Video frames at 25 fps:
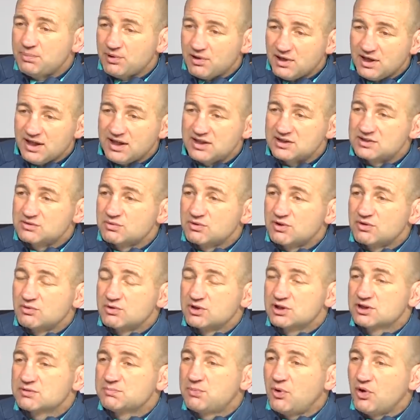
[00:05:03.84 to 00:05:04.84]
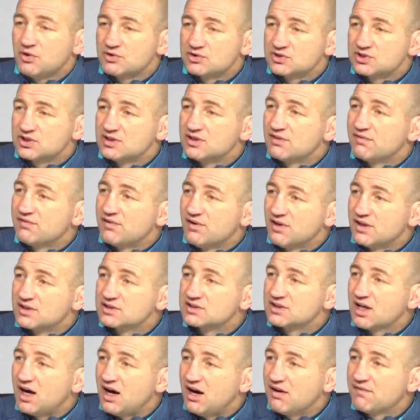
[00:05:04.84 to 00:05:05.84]
pleased with the response in the
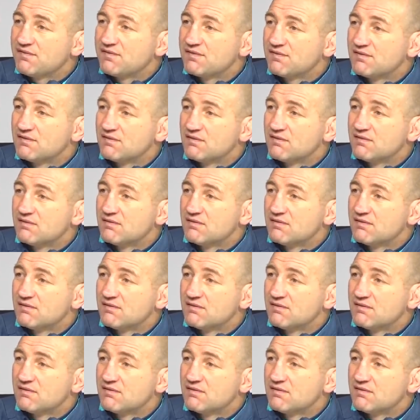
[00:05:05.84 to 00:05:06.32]
first half